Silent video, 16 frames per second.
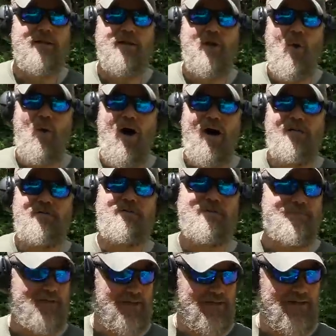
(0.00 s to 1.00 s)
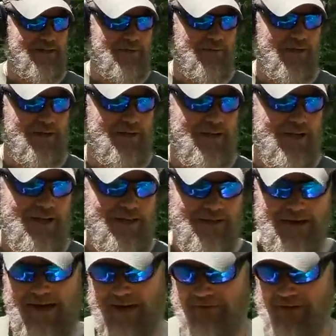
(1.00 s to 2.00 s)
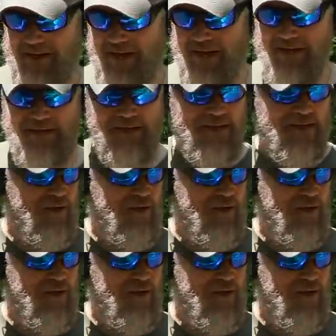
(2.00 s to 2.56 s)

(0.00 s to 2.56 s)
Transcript: didn't it go off? But anyway, there you have it, guys.